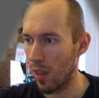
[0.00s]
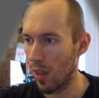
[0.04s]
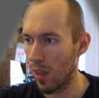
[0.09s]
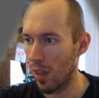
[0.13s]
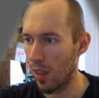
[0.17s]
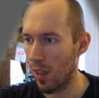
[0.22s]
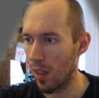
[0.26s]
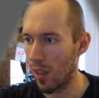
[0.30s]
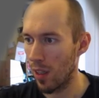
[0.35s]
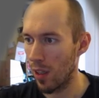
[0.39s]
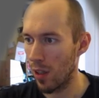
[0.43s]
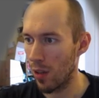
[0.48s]

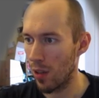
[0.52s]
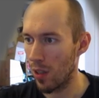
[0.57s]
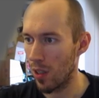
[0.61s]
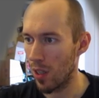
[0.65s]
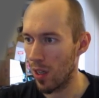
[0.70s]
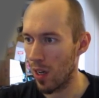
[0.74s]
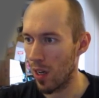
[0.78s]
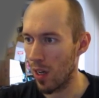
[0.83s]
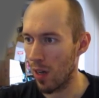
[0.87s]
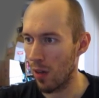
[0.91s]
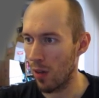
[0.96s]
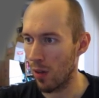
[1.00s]
and then you
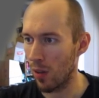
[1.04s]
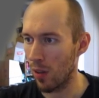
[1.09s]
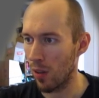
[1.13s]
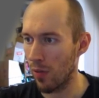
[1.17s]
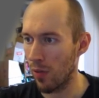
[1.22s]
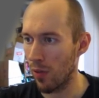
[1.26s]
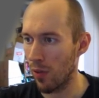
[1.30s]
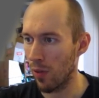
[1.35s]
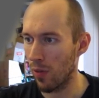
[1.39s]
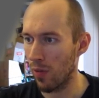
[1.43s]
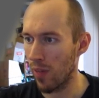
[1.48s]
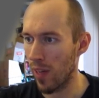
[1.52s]
see here on
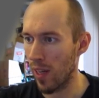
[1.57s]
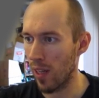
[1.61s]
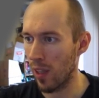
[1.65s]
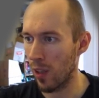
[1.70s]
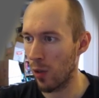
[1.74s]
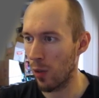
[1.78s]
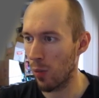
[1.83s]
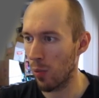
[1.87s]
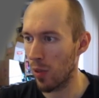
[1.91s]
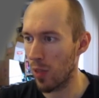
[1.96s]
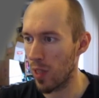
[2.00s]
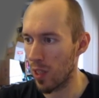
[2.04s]
default
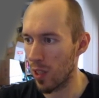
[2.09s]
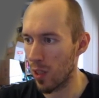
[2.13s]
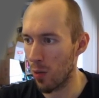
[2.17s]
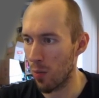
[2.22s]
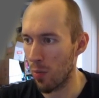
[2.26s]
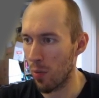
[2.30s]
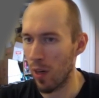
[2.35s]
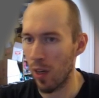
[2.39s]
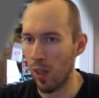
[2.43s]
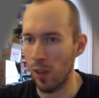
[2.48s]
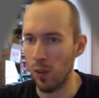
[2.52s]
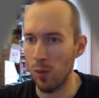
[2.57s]
value, please
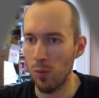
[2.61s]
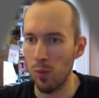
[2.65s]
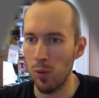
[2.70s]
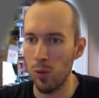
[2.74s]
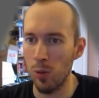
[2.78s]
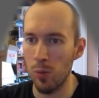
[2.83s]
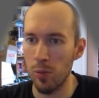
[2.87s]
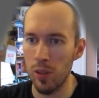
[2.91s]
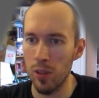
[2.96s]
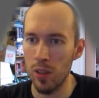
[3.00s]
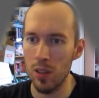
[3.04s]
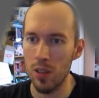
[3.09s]
compile the
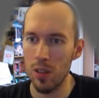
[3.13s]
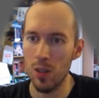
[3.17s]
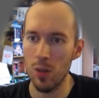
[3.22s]
blueprints.